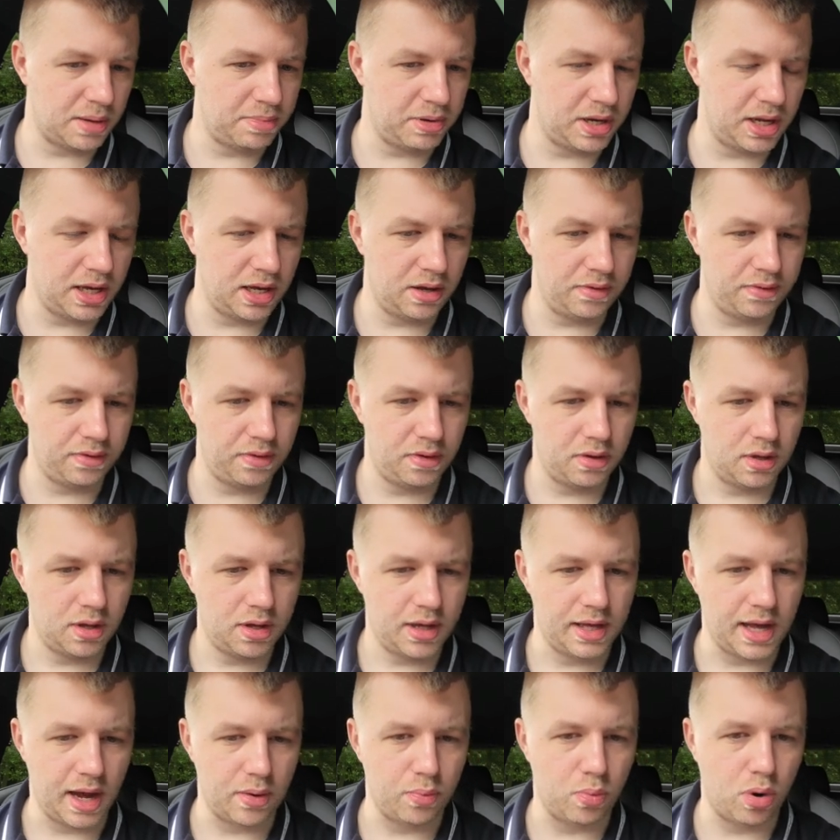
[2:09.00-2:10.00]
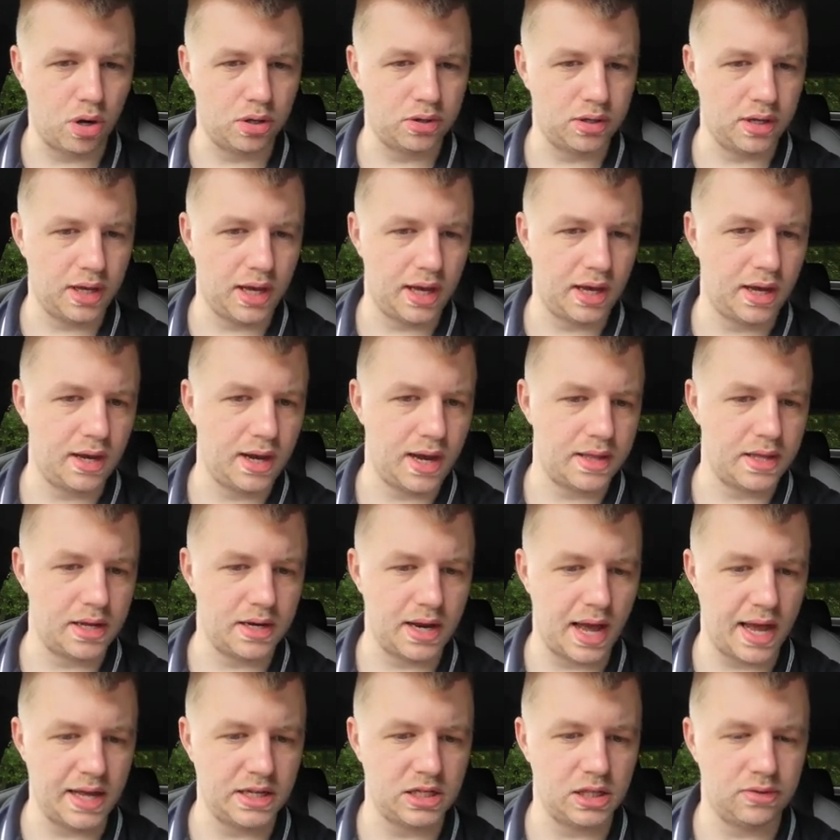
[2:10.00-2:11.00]
believe. Yeah, 1 here and then
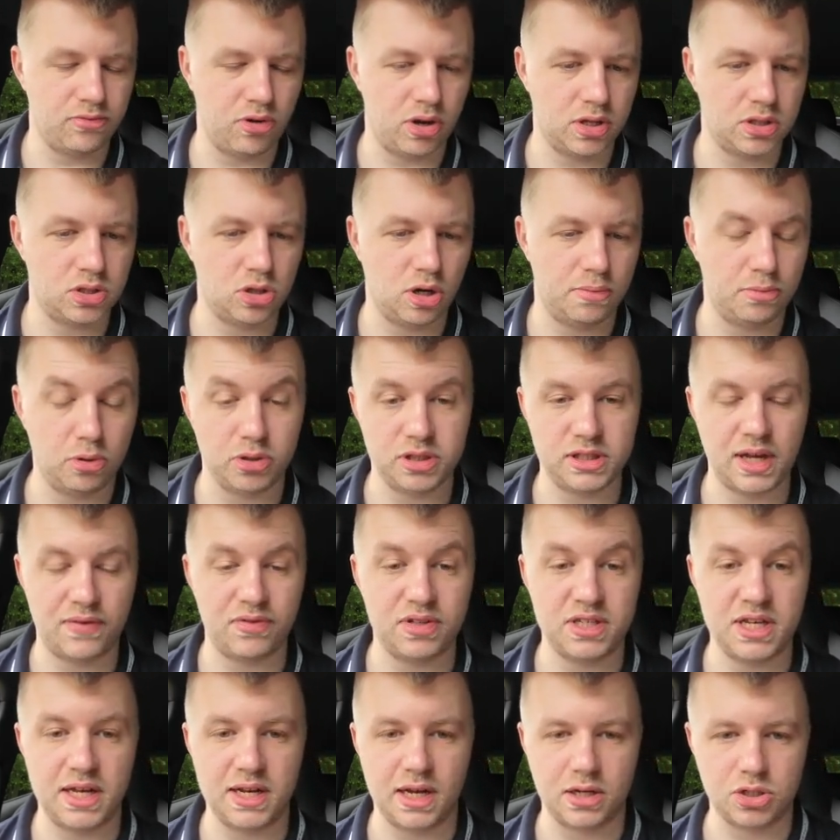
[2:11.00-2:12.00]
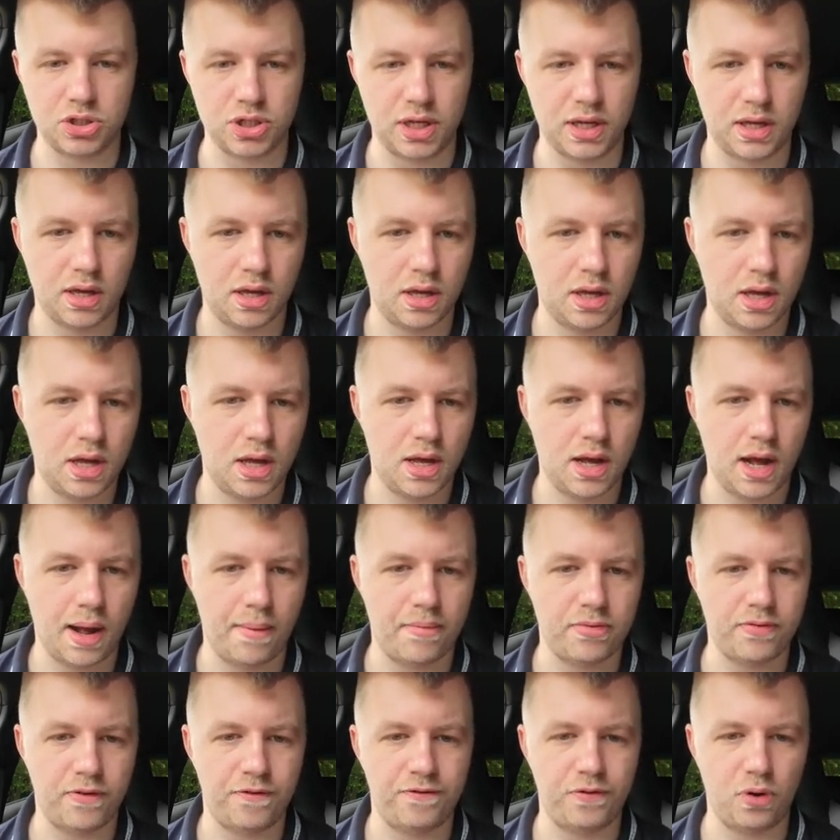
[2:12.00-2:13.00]
8 at the very top, or 17 actually,
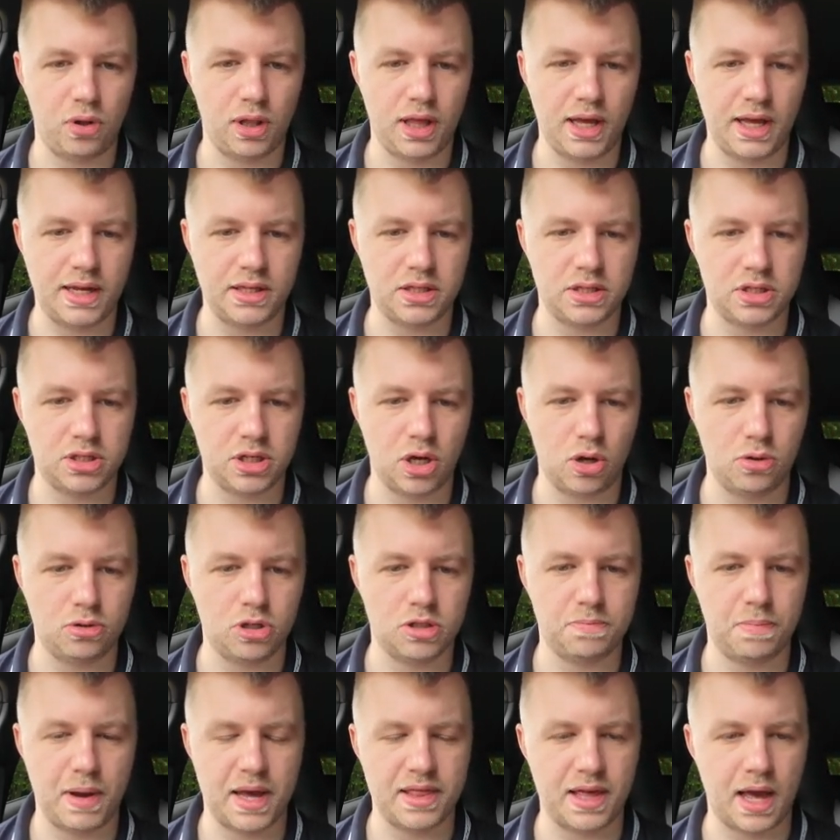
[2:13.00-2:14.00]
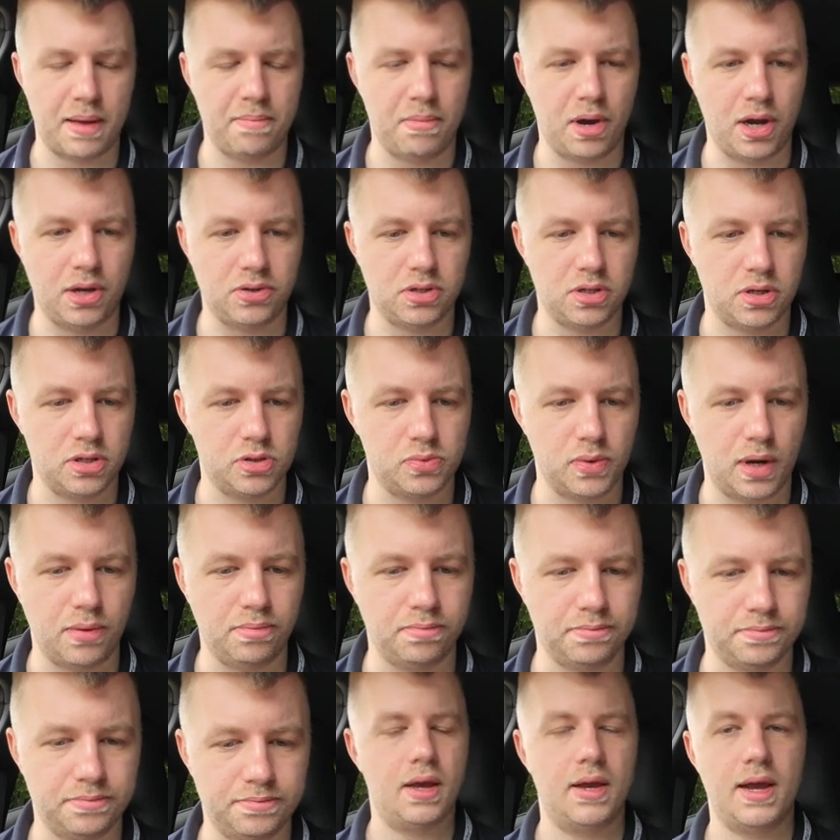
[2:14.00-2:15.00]
for full heat. So just bear that in mind as well.
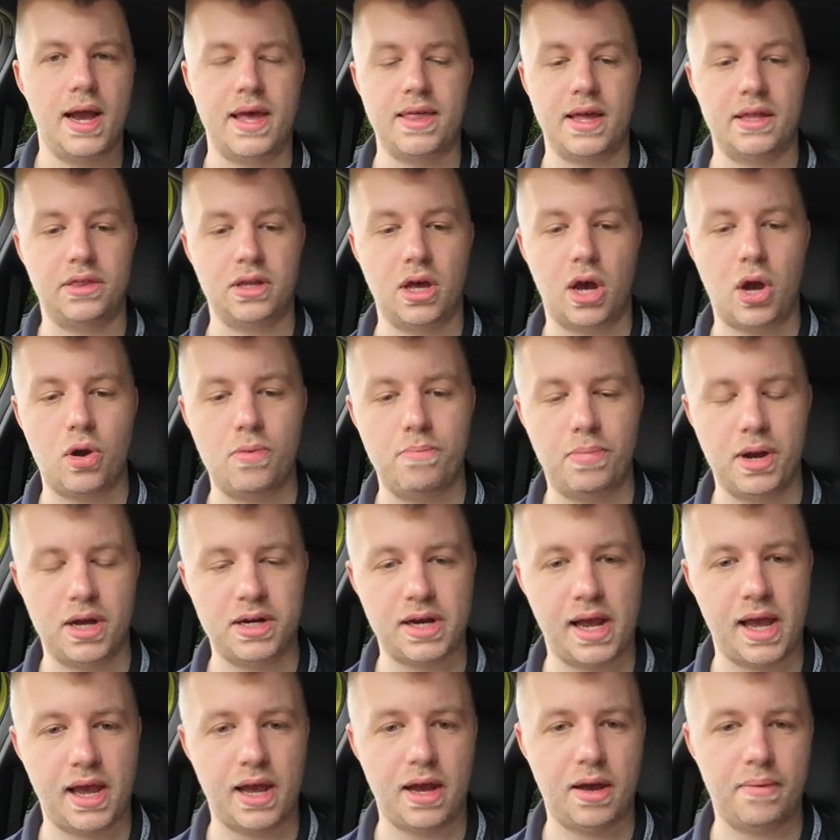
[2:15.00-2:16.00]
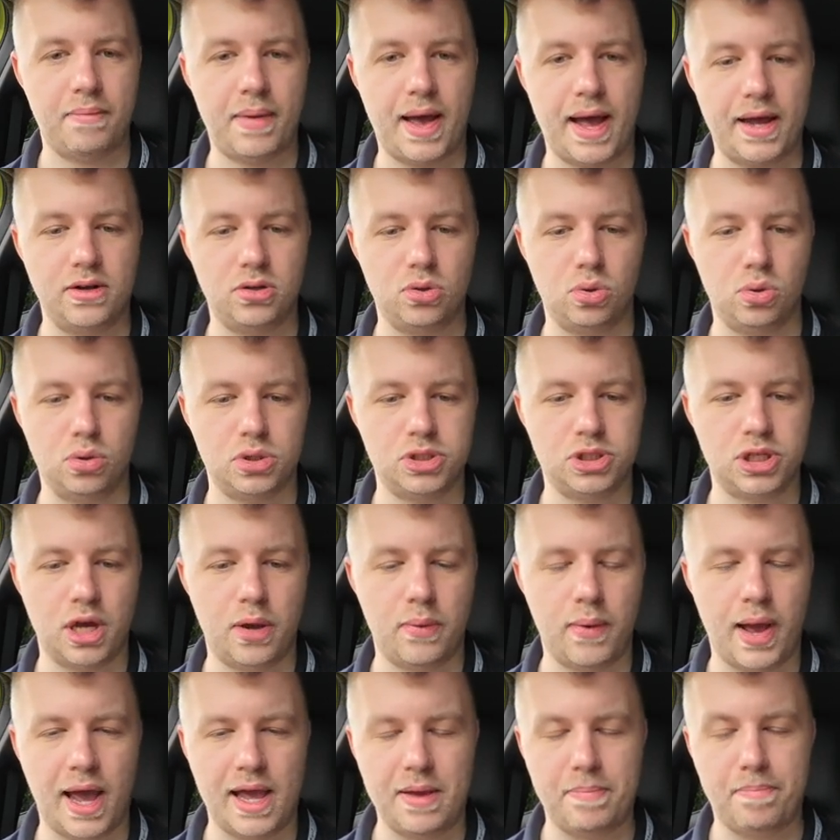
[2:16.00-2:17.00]
And then the home button here, and
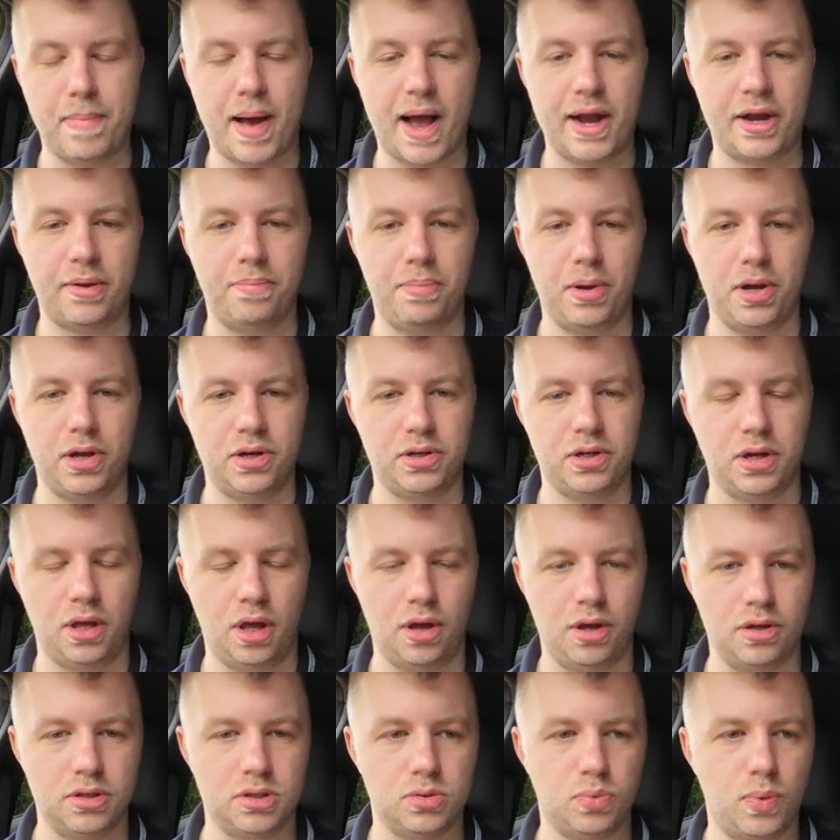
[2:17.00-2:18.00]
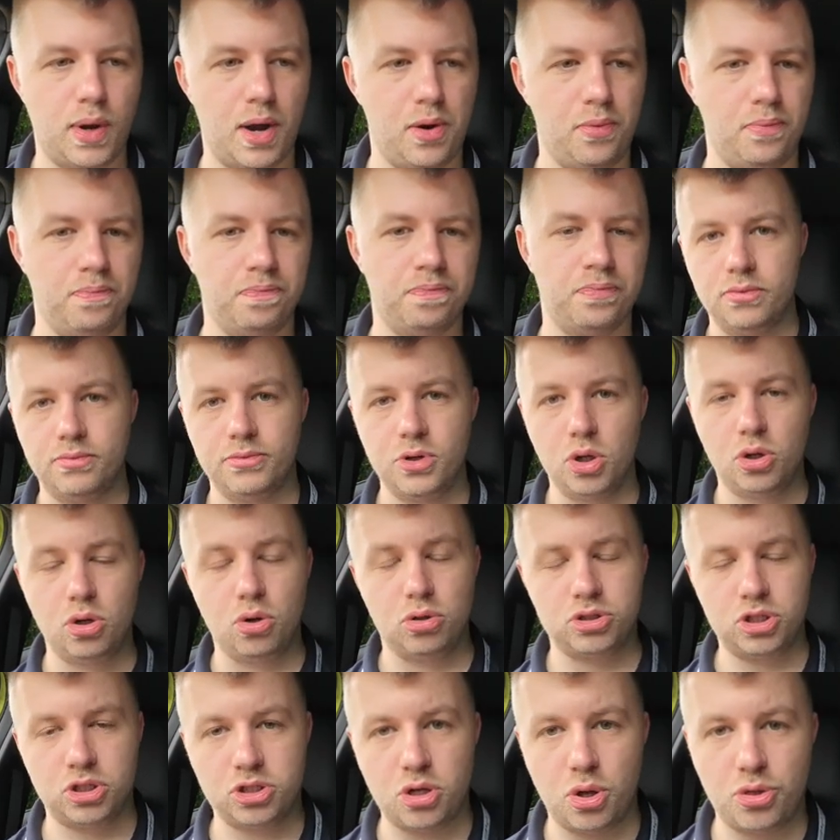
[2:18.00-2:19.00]
also a back button as well. You can
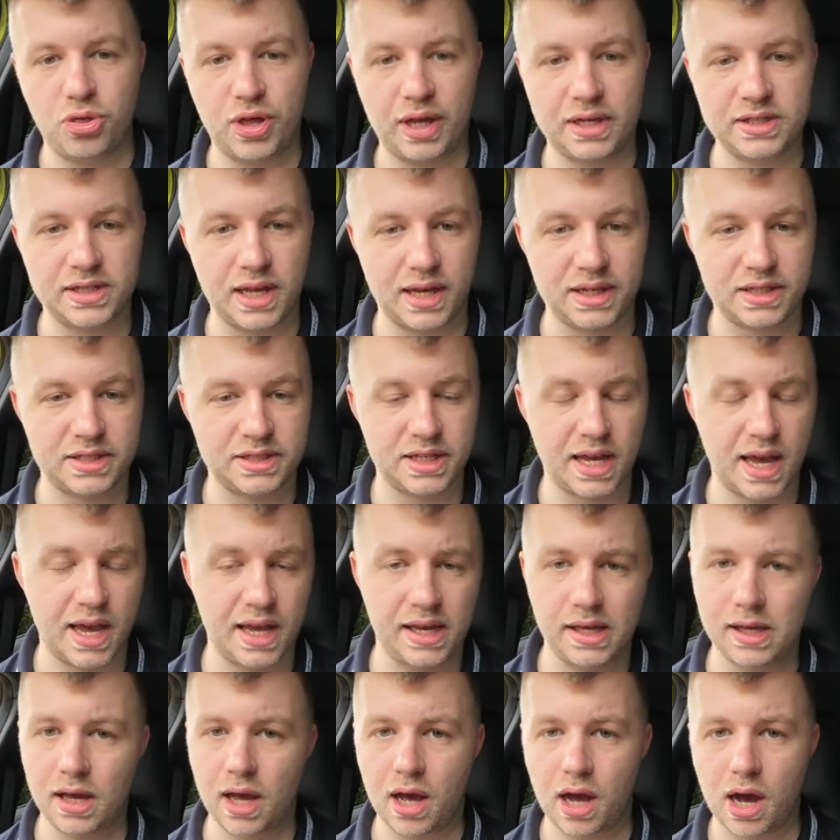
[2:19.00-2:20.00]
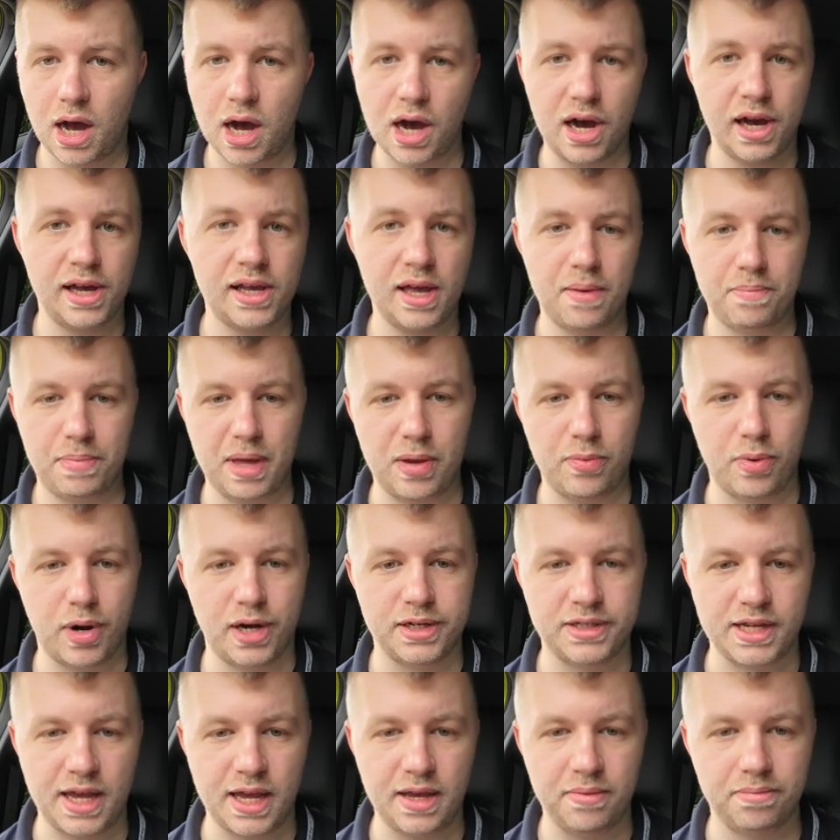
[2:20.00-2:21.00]
also do things like say, "Hi
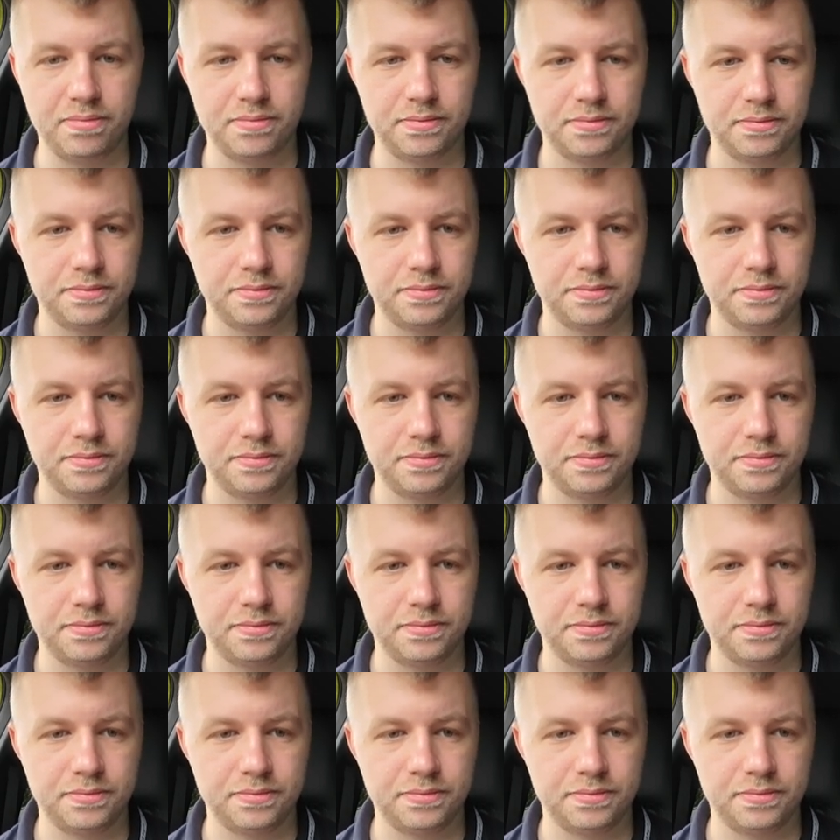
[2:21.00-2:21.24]
BYD.